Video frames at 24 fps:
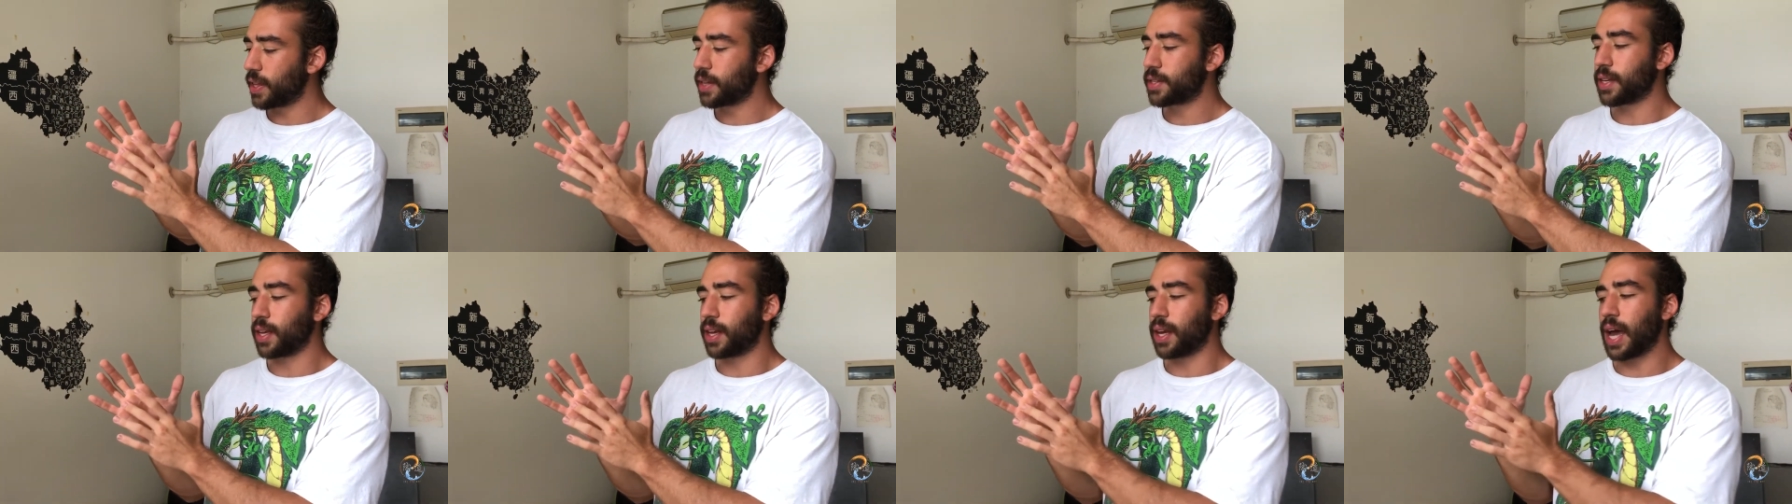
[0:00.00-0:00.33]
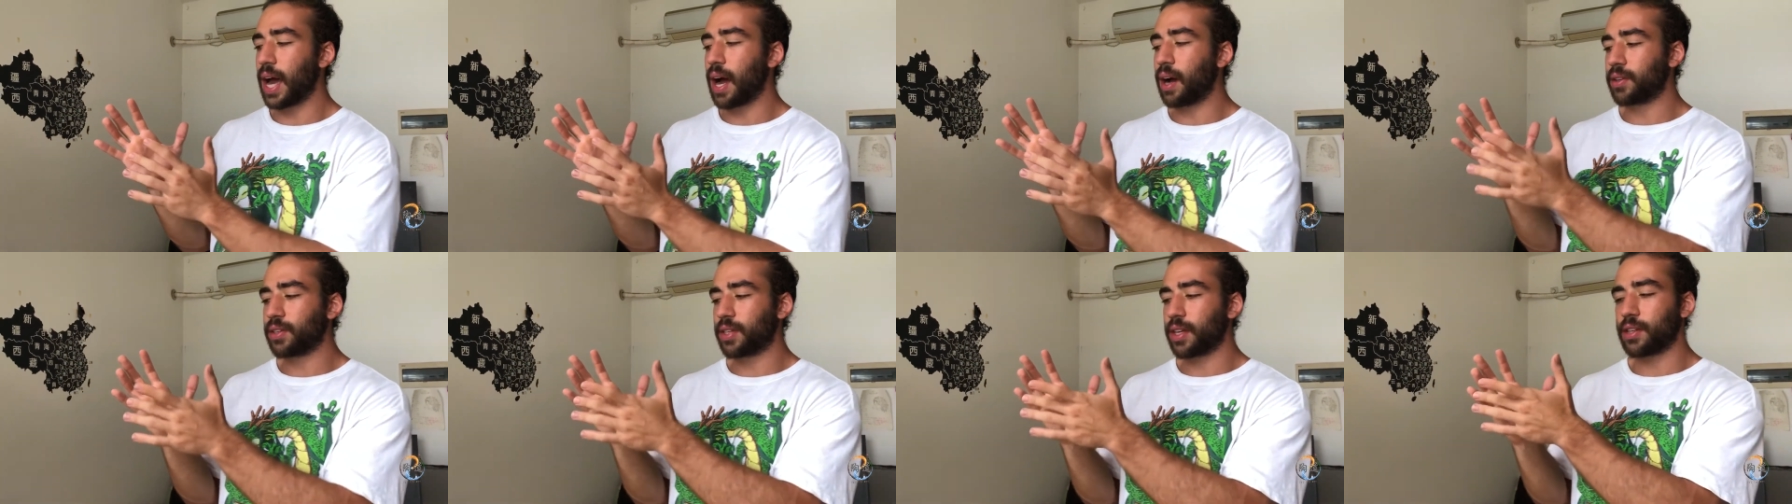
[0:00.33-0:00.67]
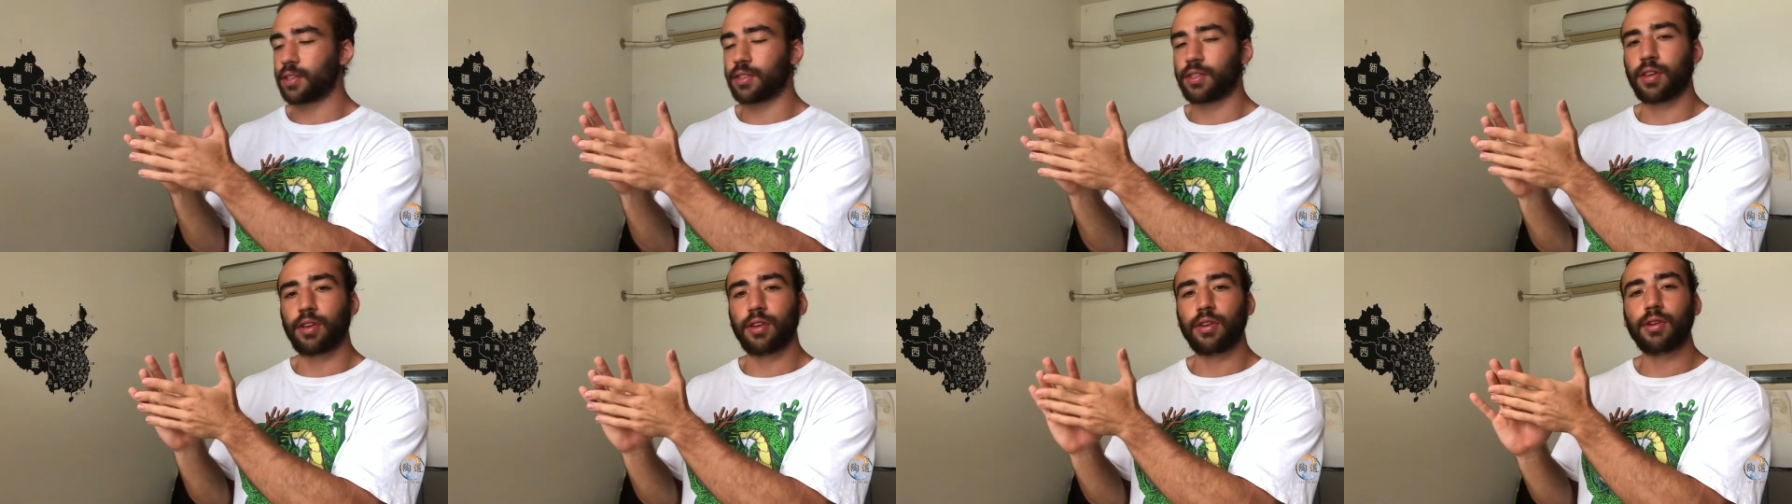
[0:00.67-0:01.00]
and this allows
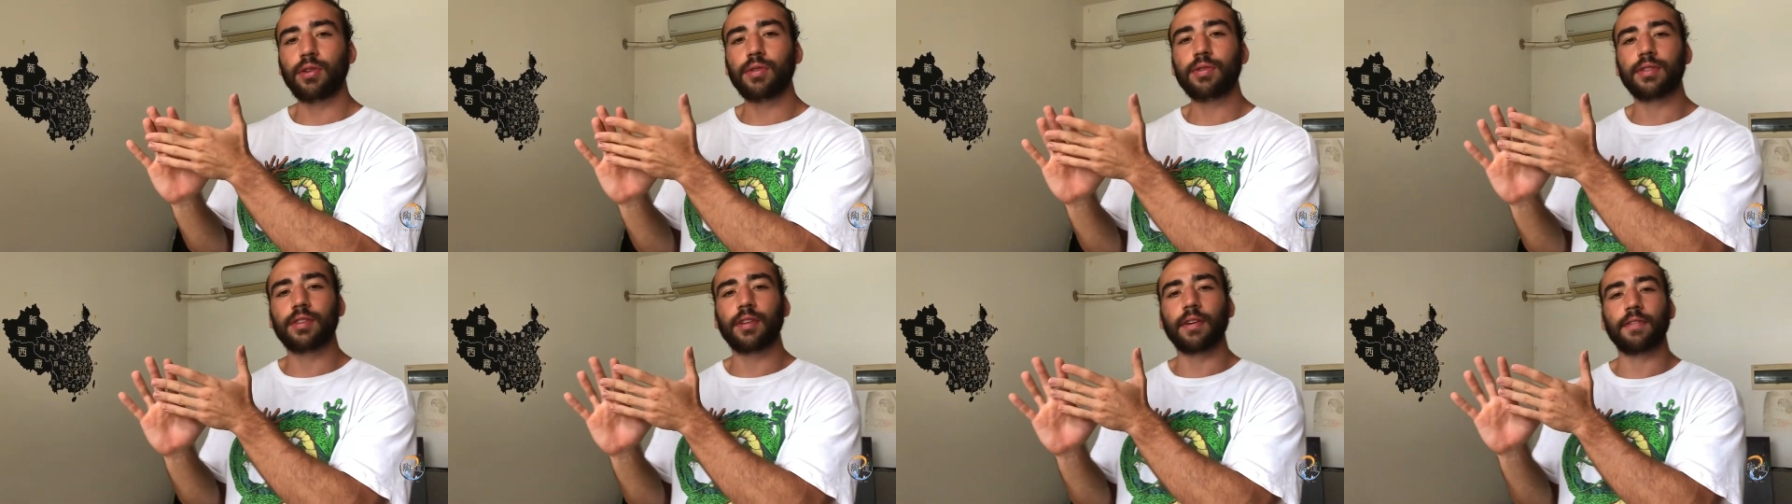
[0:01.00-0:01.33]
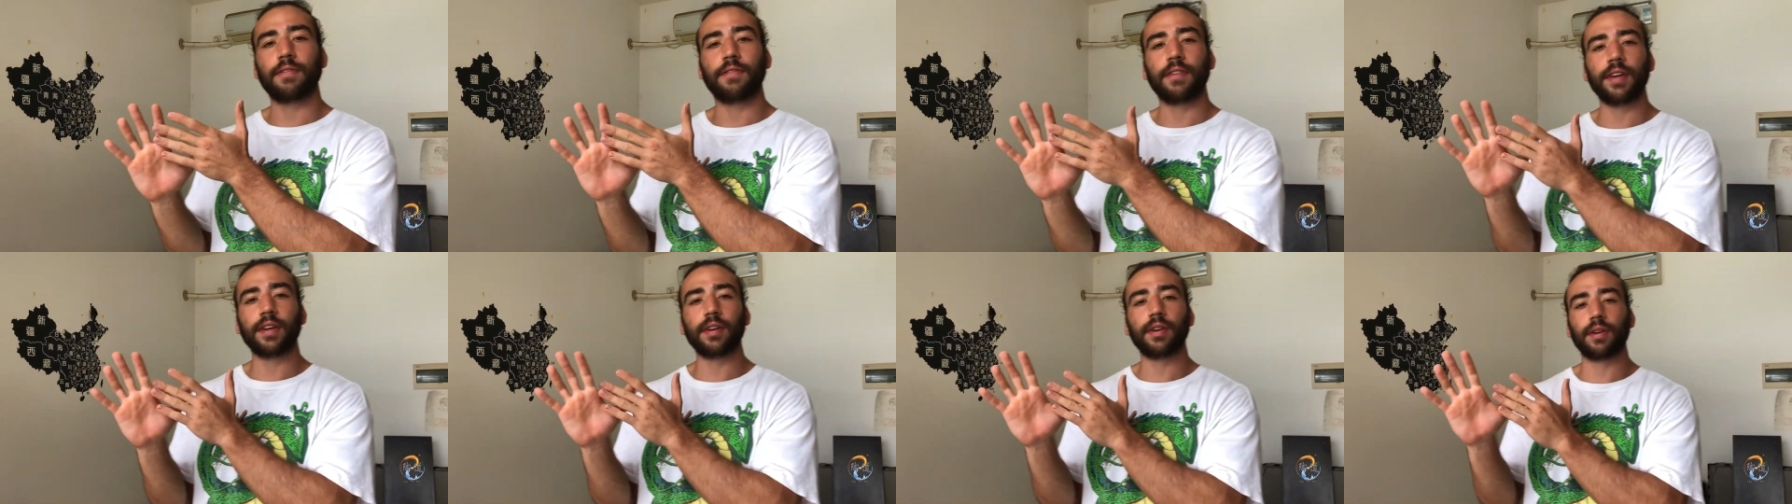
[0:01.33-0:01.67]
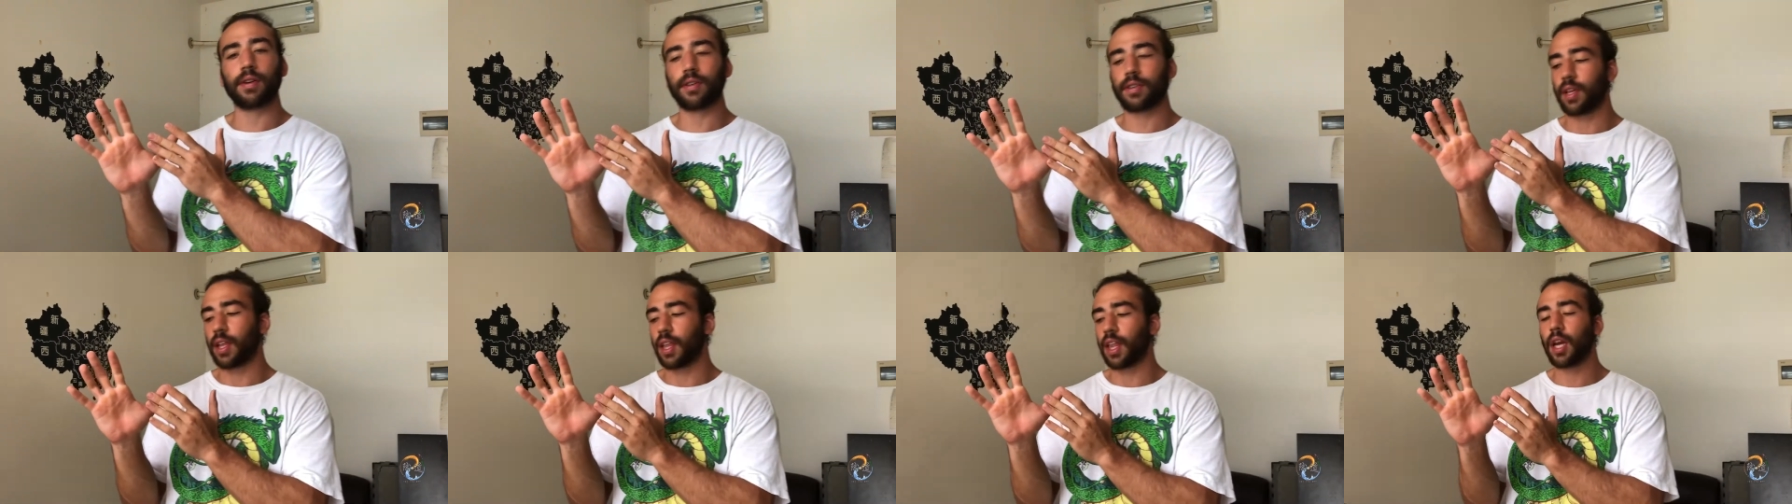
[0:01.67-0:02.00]
us to use the
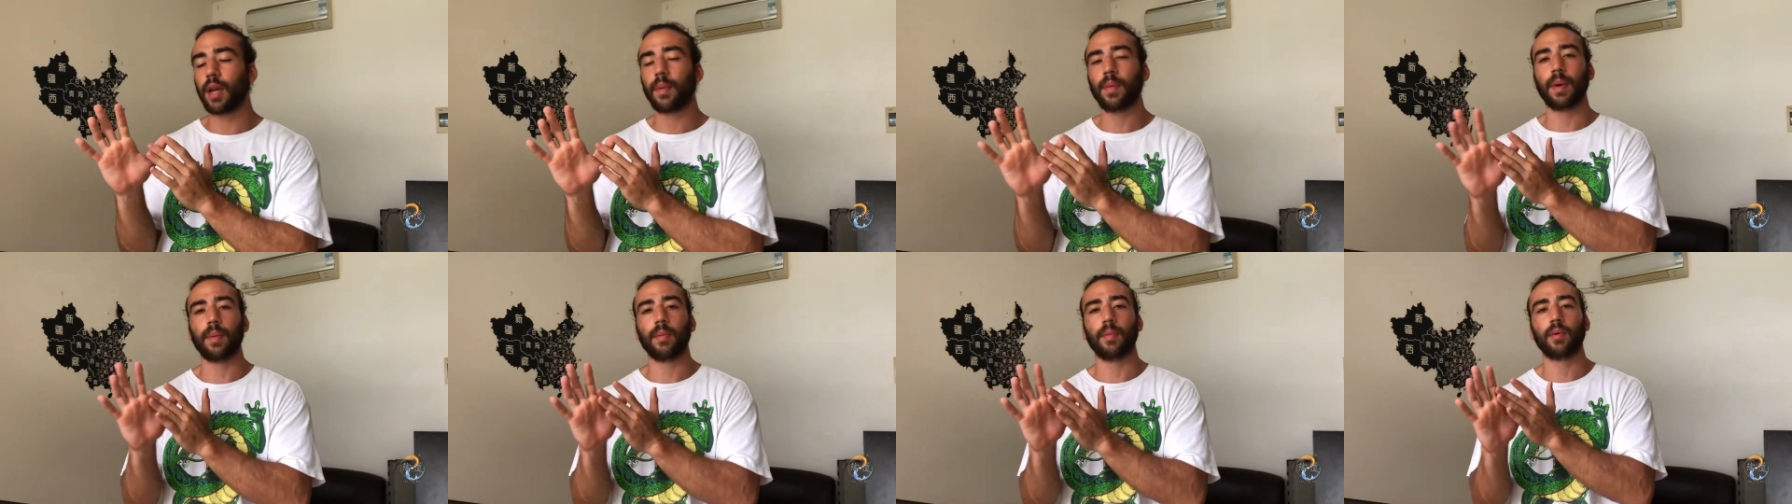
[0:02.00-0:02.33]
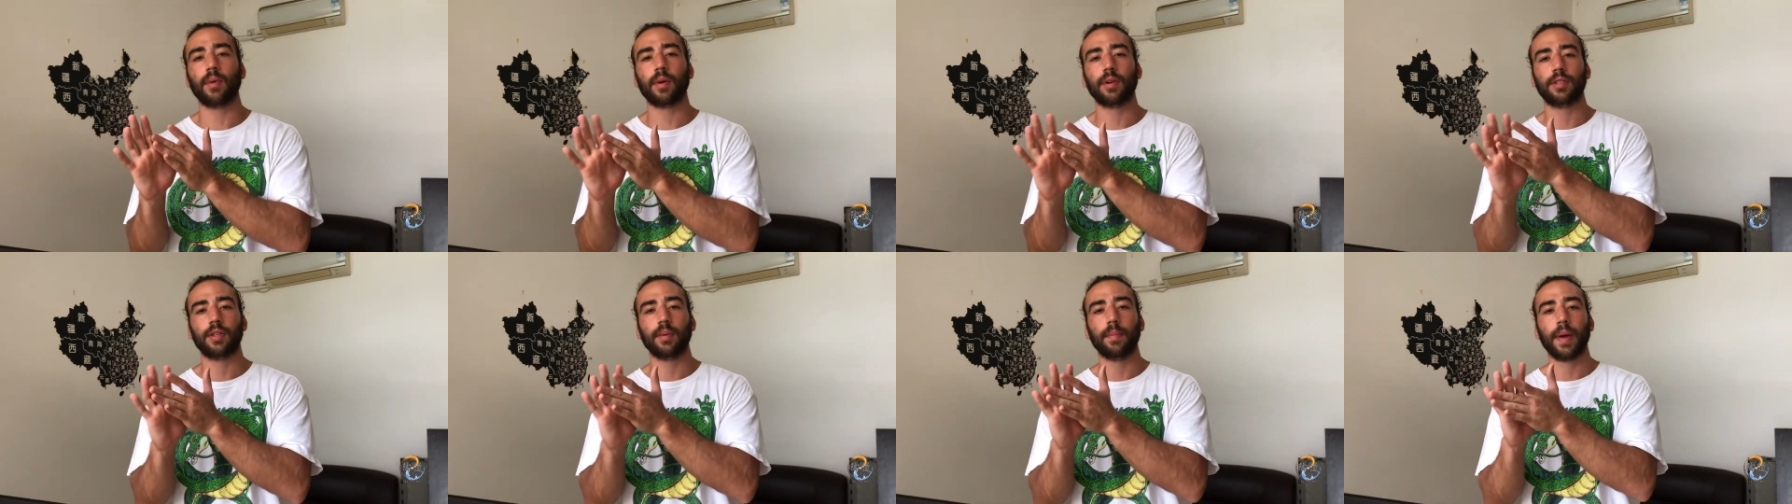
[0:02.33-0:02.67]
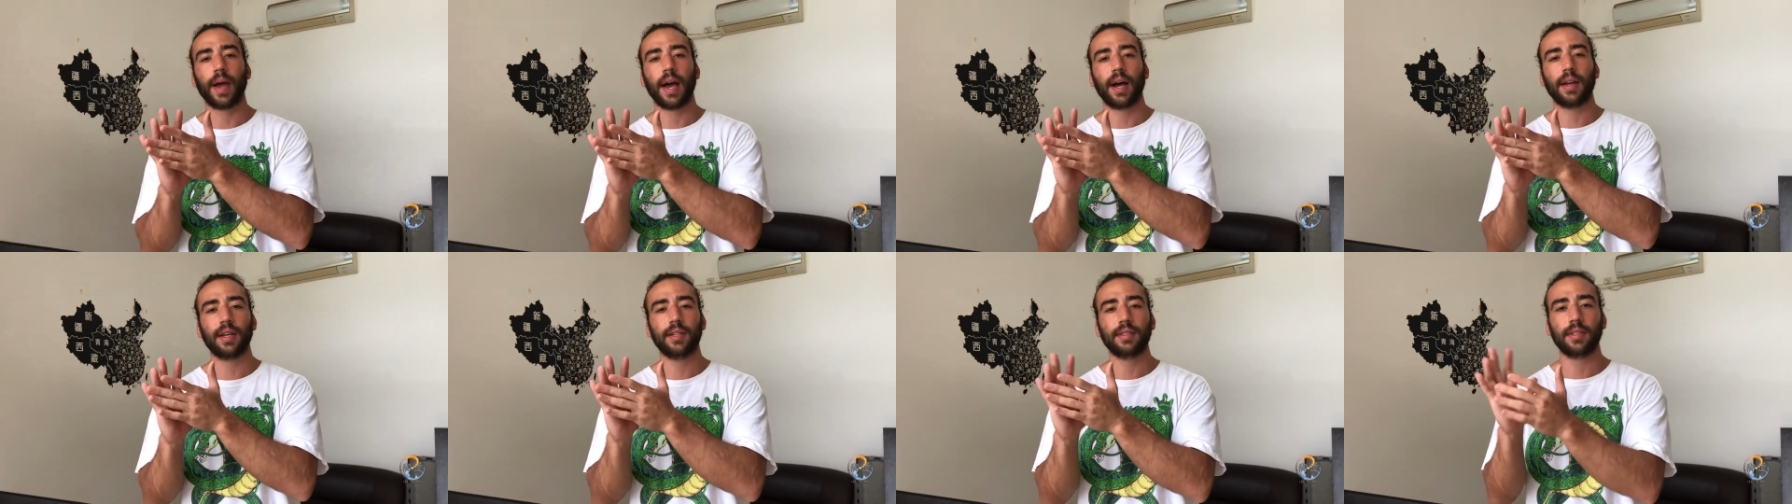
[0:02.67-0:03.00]
fingers a little bit more to
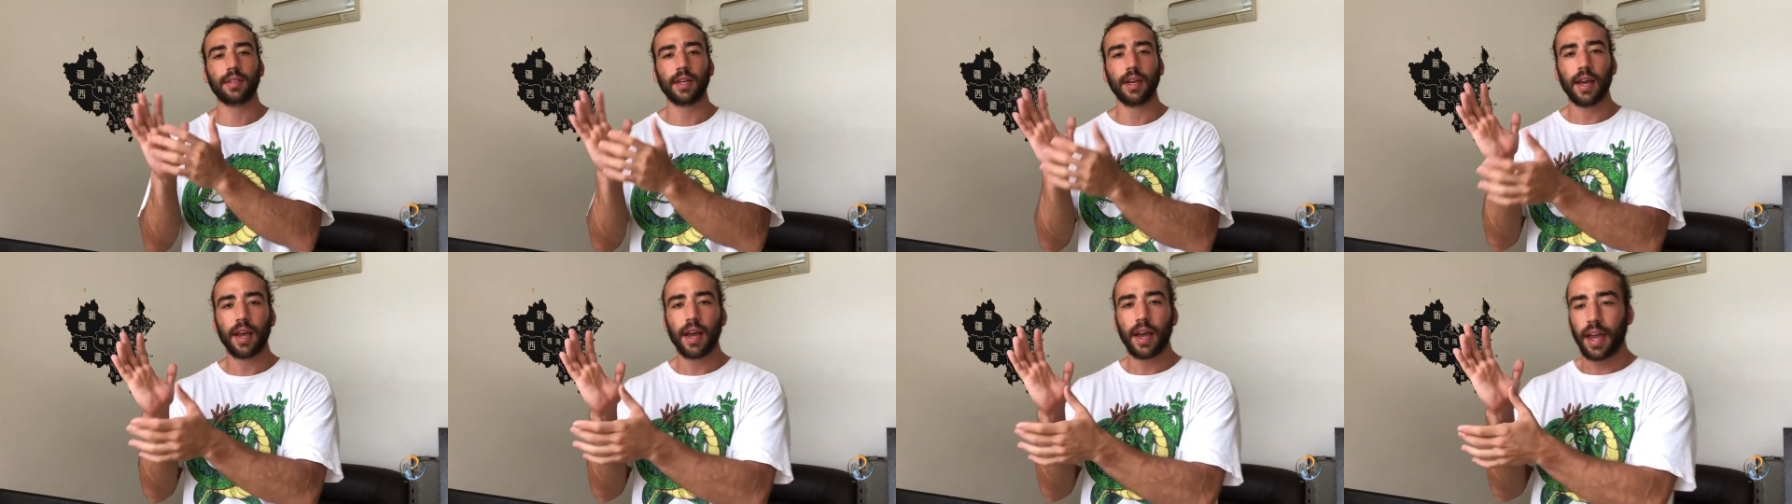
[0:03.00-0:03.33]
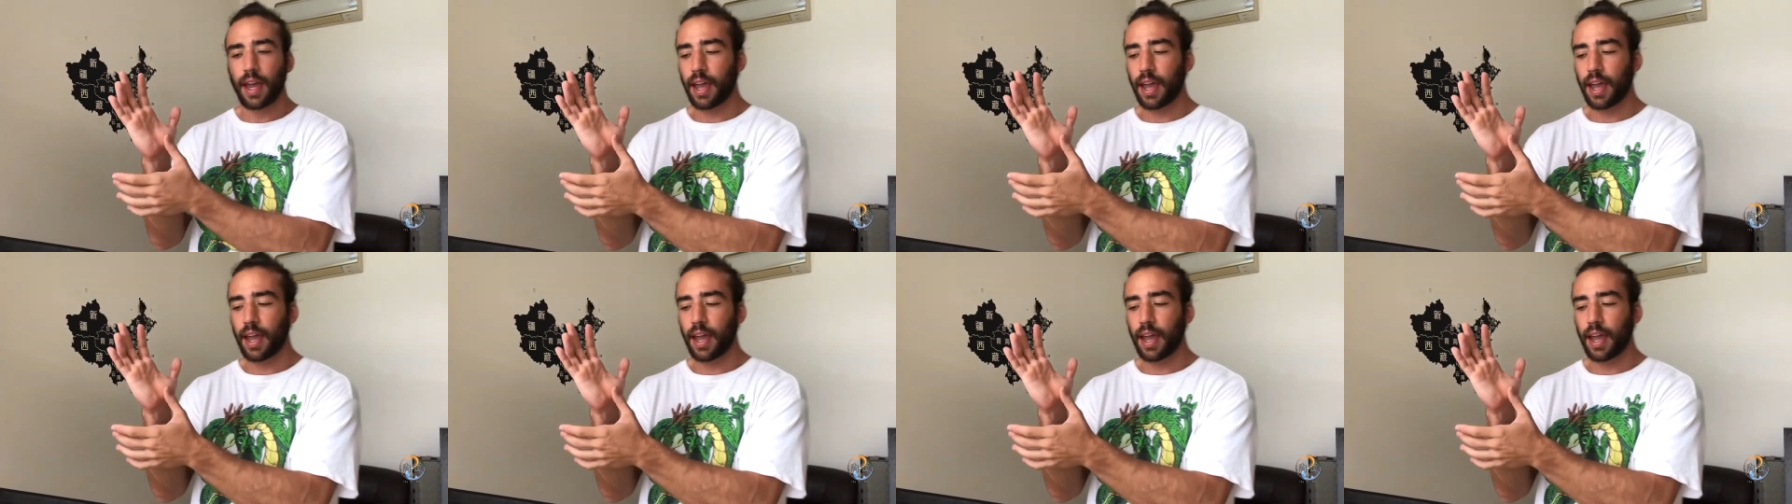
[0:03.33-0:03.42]
balance.